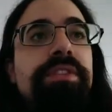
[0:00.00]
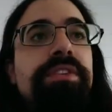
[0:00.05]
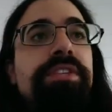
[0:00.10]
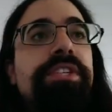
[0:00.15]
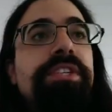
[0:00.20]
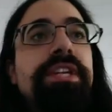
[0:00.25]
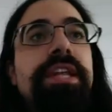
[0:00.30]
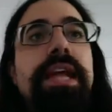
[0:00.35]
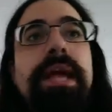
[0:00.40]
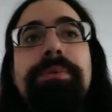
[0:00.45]
This
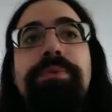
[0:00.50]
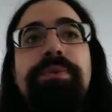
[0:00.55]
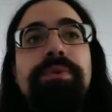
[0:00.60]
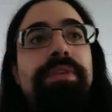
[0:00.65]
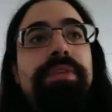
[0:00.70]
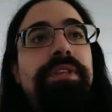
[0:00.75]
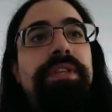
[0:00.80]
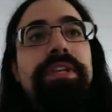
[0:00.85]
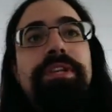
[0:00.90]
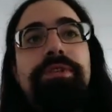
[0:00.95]
could
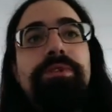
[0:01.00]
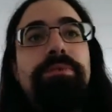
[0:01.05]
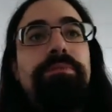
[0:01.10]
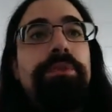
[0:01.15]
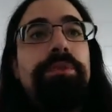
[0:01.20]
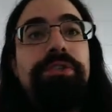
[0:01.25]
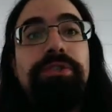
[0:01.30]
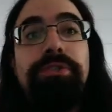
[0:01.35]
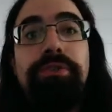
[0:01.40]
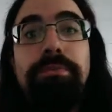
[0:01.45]
absolutely lead to
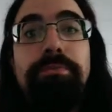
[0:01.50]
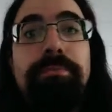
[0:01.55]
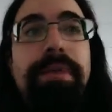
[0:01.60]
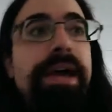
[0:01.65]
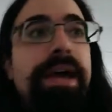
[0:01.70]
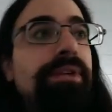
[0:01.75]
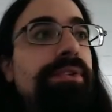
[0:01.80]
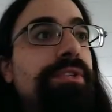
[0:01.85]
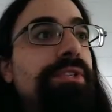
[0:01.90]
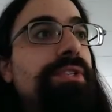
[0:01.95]
muscle
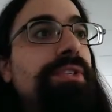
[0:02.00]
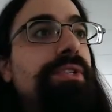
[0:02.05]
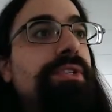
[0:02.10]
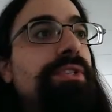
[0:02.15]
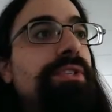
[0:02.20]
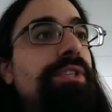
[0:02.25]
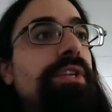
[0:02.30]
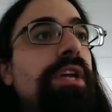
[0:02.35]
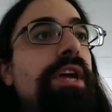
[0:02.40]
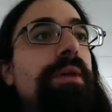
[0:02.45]

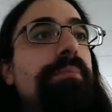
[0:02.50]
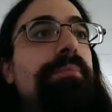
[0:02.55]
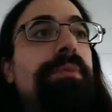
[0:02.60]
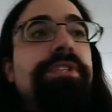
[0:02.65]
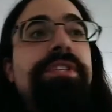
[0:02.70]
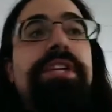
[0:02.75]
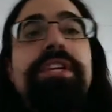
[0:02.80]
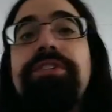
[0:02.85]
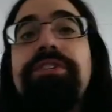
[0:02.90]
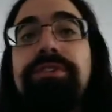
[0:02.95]
imbalances,
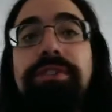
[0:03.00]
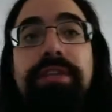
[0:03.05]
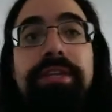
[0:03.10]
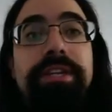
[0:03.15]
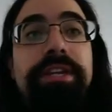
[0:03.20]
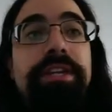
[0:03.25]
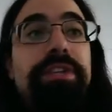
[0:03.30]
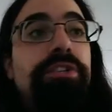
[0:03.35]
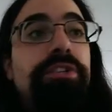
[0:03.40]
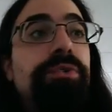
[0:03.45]
potentially
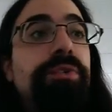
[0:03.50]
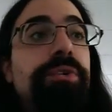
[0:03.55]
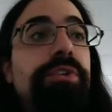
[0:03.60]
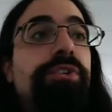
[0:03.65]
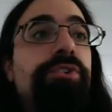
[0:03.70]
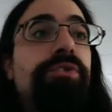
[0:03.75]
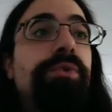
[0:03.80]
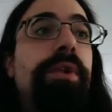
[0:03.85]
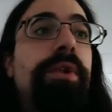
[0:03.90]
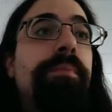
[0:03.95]
leading to an
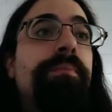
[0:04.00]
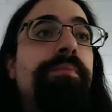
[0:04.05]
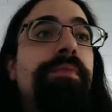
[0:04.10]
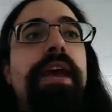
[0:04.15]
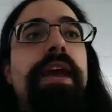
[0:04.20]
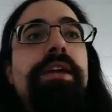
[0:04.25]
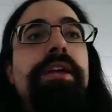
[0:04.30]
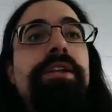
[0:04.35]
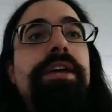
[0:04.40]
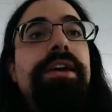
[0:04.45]
injury.
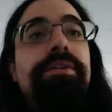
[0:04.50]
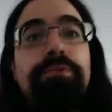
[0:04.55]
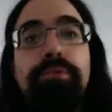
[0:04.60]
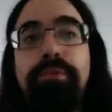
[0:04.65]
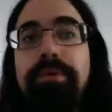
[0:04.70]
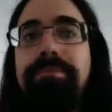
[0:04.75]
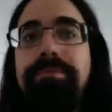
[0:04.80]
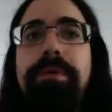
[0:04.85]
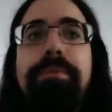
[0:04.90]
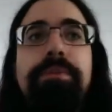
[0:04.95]
And you have to
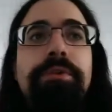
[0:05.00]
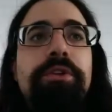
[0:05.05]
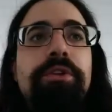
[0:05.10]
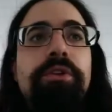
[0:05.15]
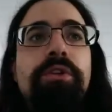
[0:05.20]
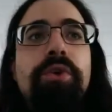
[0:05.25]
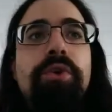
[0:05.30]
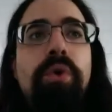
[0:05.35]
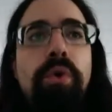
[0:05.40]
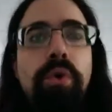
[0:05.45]
remember, your
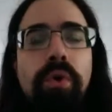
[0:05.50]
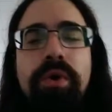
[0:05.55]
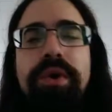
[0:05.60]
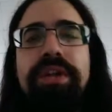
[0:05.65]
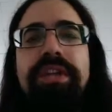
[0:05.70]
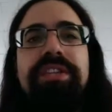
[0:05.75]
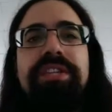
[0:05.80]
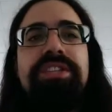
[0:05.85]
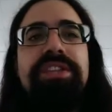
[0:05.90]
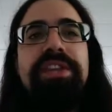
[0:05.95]
core
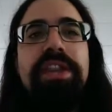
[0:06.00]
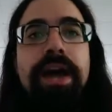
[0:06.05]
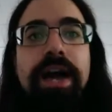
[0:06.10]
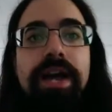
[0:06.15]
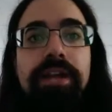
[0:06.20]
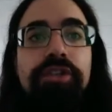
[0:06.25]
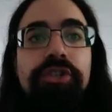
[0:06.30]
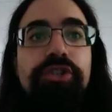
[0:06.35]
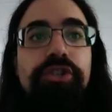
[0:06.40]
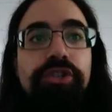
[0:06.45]
is
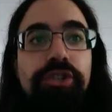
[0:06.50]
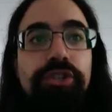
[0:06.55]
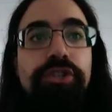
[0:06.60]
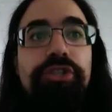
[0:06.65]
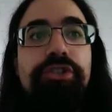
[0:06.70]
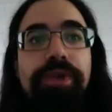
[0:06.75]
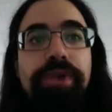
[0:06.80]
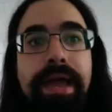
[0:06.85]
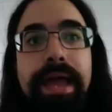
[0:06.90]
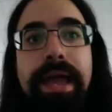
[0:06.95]
not just
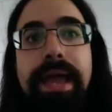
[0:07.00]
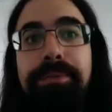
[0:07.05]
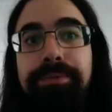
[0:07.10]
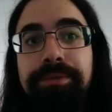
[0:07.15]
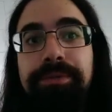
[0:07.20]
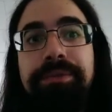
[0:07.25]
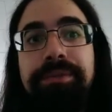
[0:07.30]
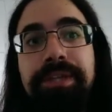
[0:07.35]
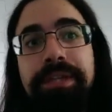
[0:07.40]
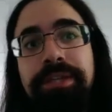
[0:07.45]
your abs,
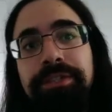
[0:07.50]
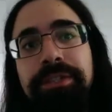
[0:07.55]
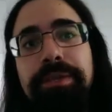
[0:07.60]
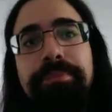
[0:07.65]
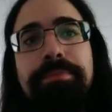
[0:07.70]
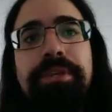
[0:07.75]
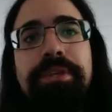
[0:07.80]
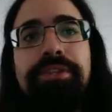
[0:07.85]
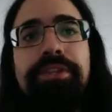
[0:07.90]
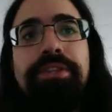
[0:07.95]
something else I
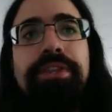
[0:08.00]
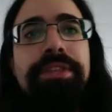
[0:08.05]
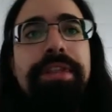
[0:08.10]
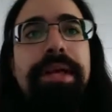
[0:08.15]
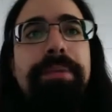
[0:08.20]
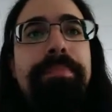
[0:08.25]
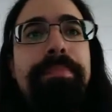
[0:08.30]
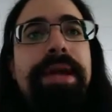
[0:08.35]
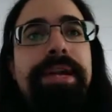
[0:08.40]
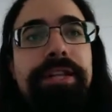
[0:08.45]
mentioned in
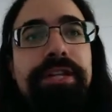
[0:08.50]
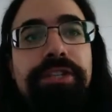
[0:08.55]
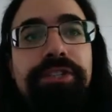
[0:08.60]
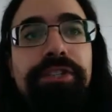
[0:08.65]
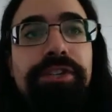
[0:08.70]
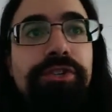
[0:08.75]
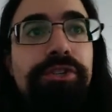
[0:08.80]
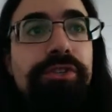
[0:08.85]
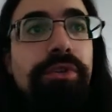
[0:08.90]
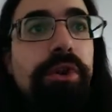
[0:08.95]
that back
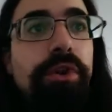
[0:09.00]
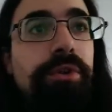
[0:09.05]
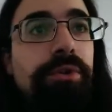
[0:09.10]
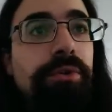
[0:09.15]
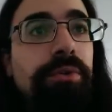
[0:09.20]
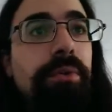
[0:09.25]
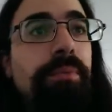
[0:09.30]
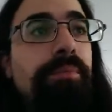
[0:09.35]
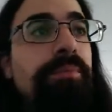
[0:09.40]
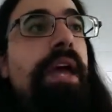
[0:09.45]
extension
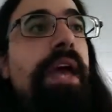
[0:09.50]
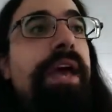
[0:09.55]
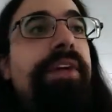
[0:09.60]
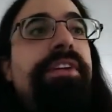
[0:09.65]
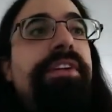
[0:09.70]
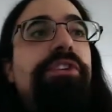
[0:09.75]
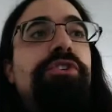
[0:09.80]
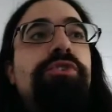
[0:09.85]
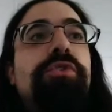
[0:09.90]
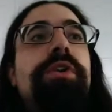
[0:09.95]
article, and
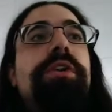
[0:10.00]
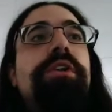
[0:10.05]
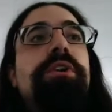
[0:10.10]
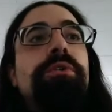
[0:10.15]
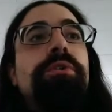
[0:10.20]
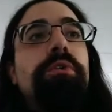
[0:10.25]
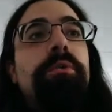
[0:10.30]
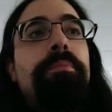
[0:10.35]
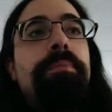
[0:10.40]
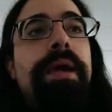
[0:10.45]
that training
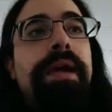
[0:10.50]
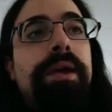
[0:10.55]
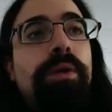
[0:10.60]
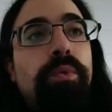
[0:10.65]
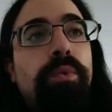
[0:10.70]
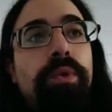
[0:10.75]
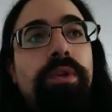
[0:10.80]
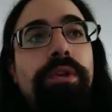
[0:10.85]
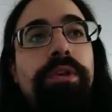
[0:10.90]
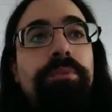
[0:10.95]
your lower back
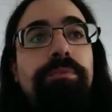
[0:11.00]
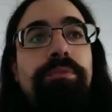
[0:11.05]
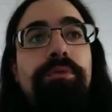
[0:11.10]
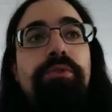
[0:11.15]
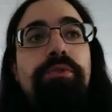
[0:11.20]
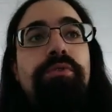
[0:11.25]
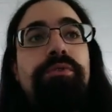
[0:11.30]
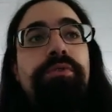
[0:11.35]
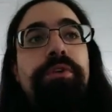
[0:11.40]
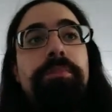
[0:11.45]
will
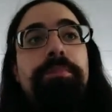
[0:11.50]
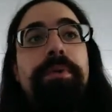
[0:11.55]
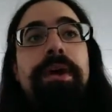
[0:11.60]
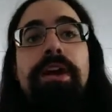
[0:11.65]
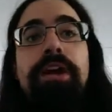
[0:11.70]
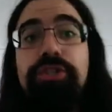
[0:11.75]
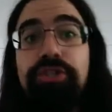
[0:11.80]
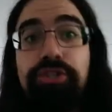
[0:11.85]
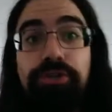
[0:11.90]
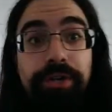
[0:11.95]
improve your
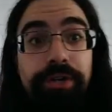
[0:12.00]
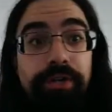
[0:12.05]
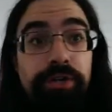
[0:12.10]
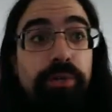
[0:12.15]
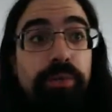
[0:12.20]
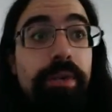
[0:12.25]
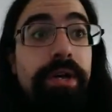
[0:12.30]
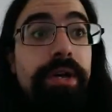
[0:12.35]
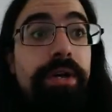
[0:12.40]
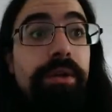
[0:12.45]
posture as
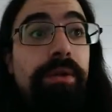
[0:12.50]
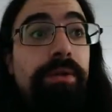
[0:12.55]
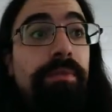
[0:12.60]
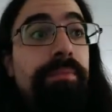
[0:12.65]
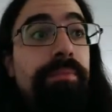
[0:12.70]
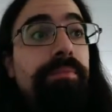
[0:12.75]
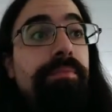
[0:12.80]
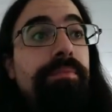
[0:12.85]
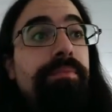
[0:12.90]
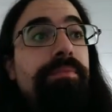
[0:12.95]
well